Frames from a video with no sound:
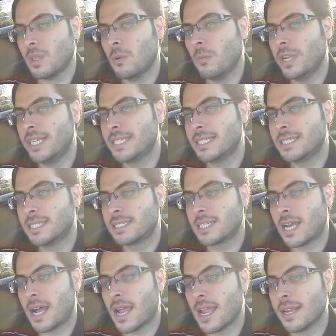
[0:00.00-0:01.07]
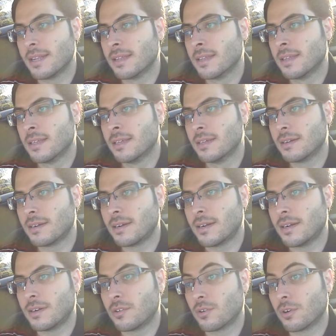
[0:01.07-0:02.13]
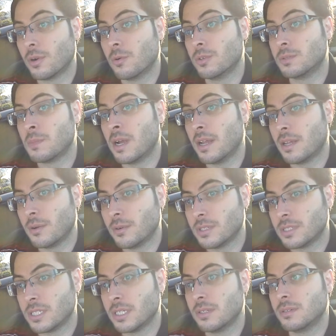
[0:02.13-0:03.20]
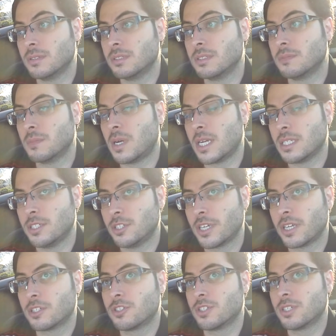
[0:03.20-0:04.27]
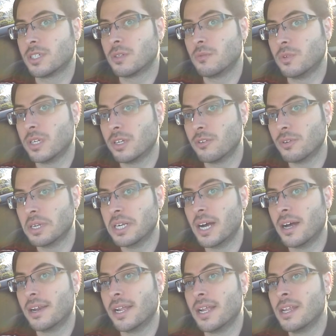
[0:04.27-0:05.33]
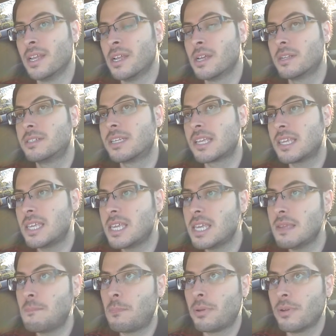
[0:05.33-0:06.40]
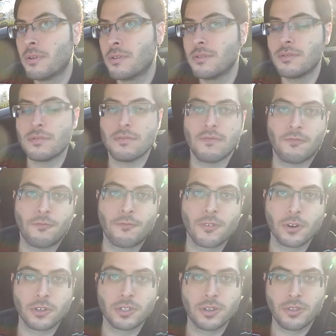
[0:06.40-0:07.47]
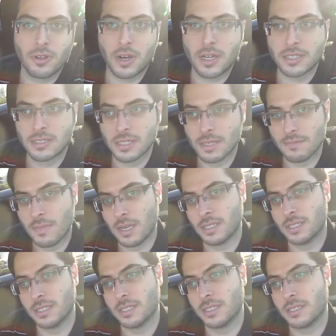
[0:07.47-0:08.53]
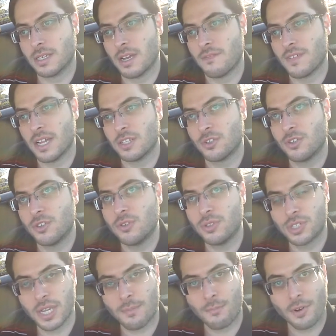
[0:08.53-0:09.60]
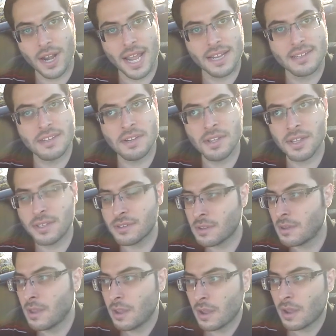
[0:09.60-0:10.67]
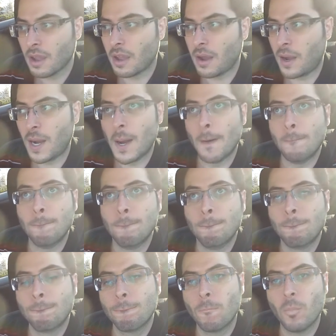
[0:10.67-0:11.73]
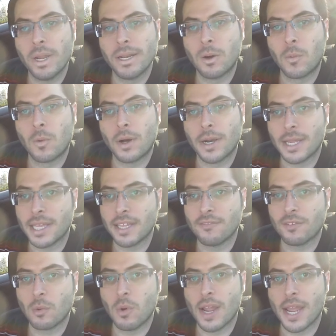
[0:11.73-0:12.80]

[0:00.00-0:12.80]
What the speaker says: we did decide, or it was my suggestion, and we agreed on it, to keep First Thoughts and Busted Stuff as two separate entities. We don't want to give